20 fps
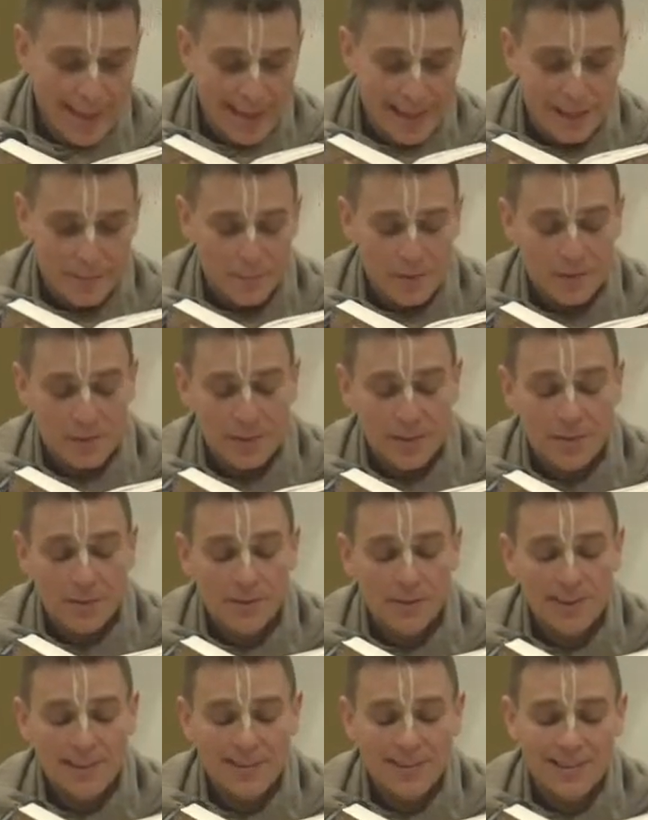In
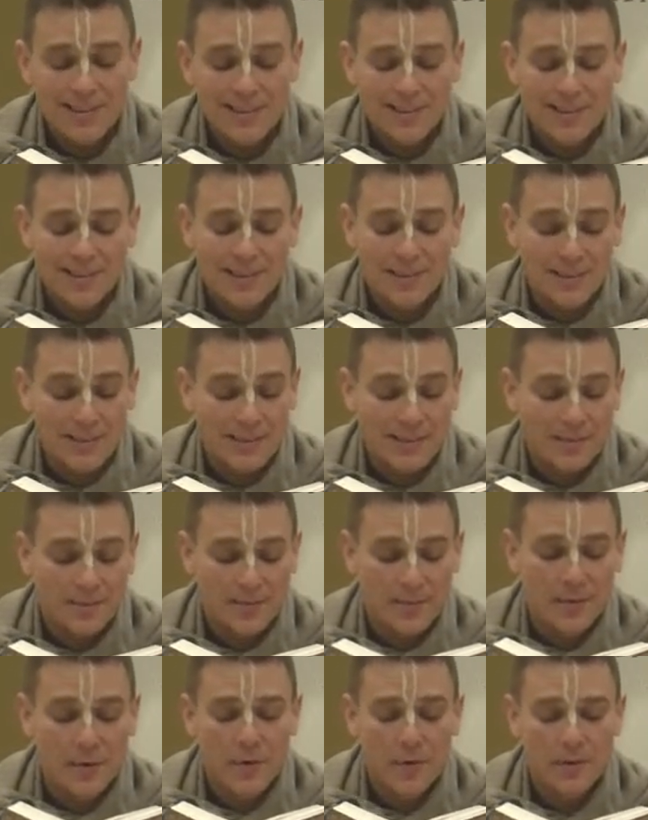material existence,
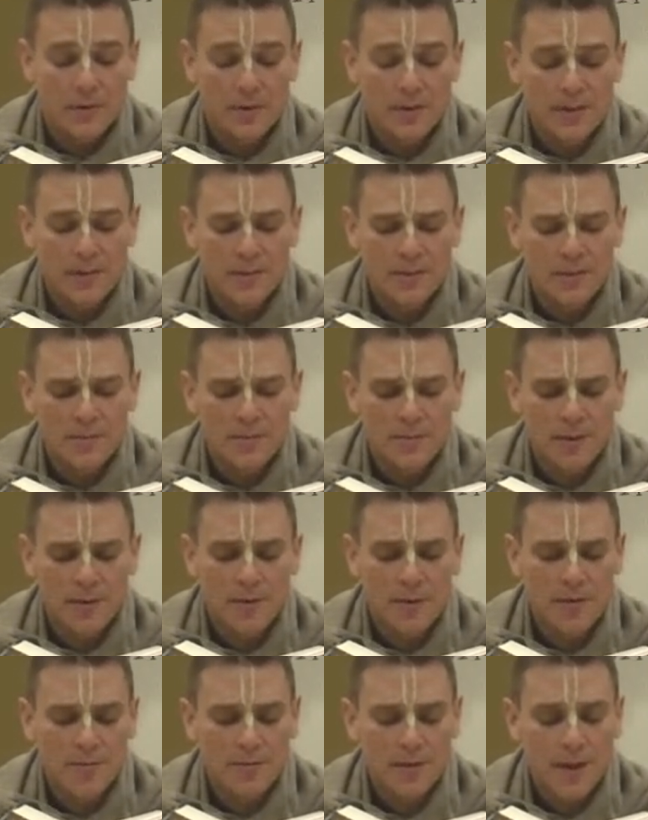4 things are
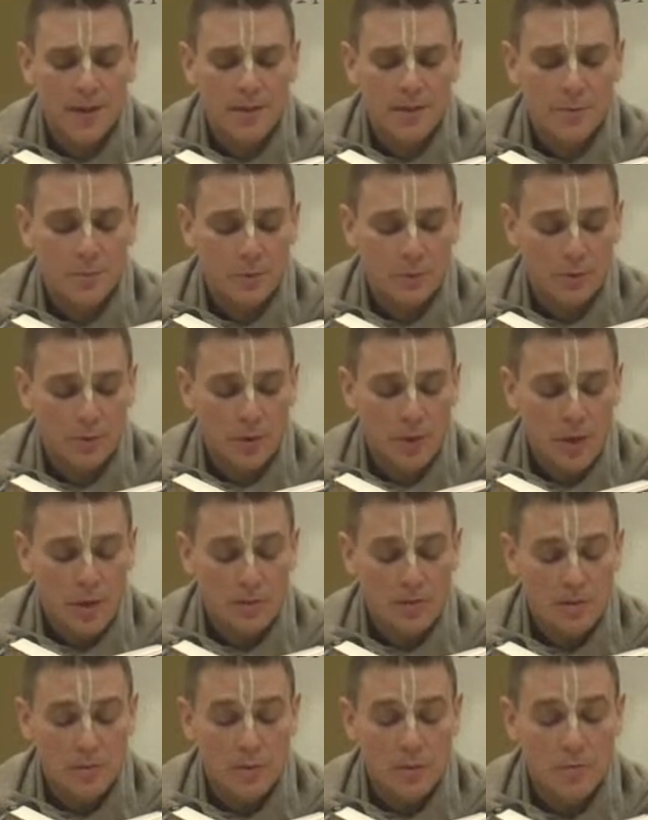very valuable:
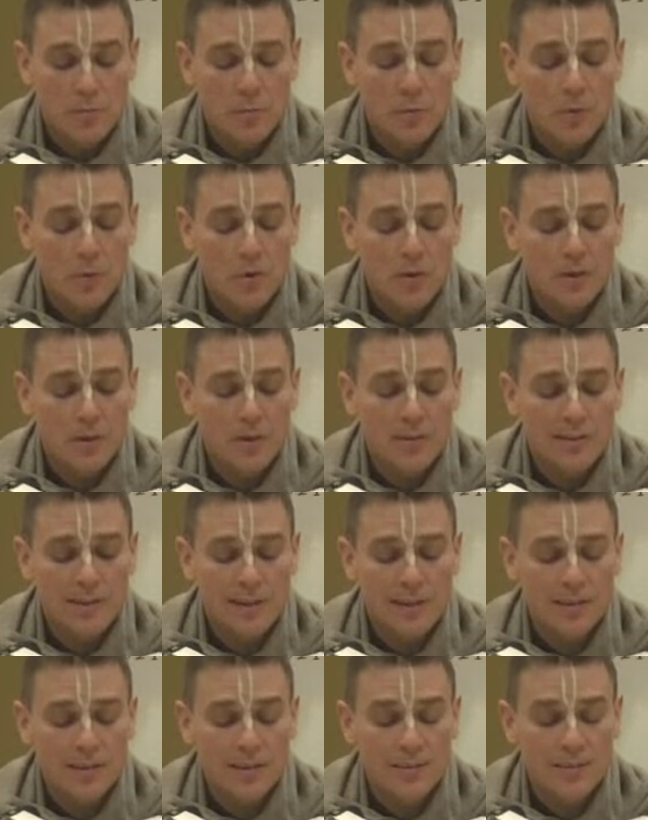to be born in a
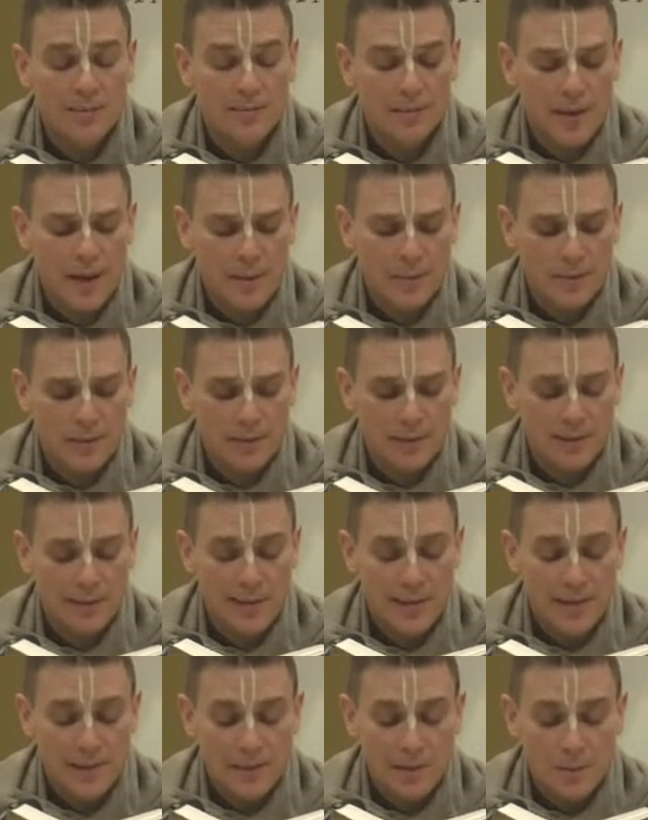decent family,
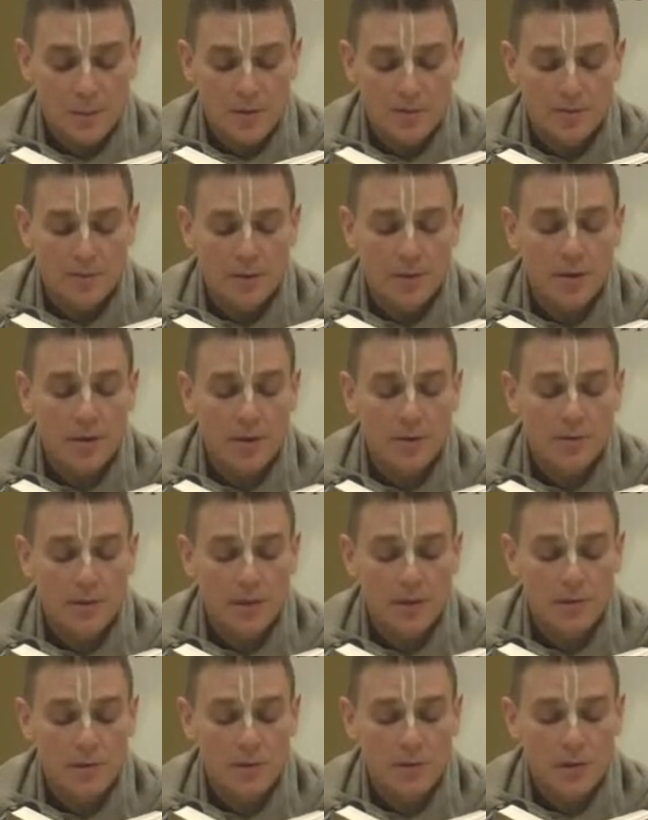to be very
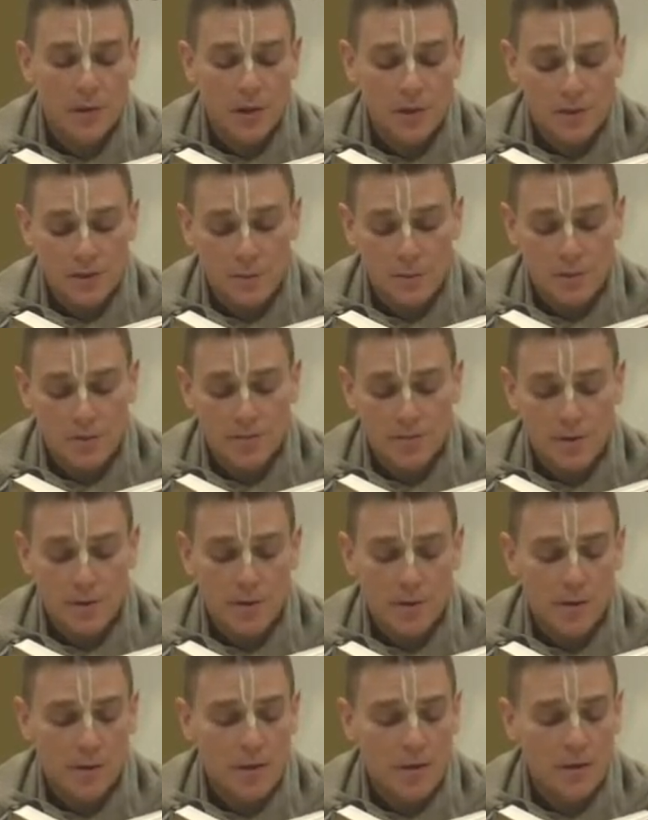rich, to be
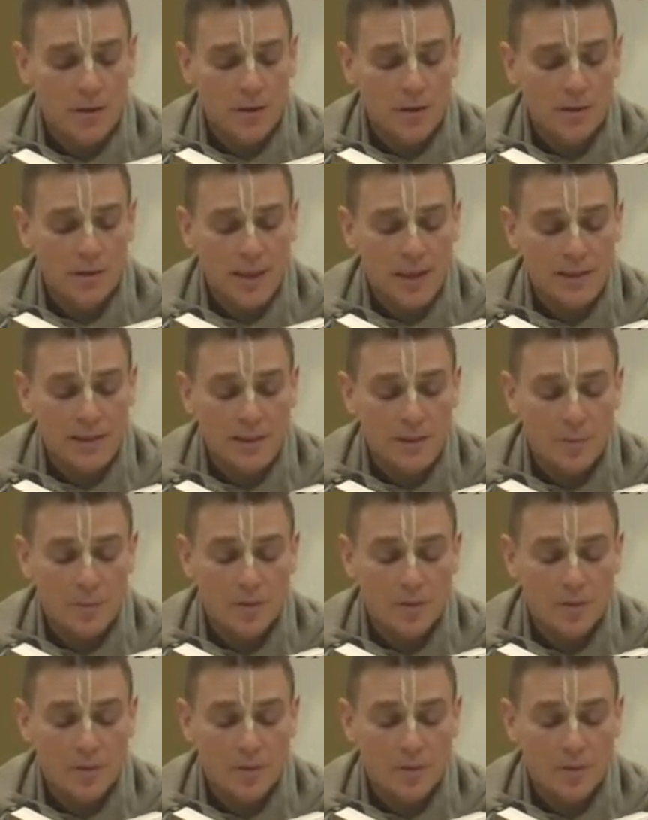very learned, and to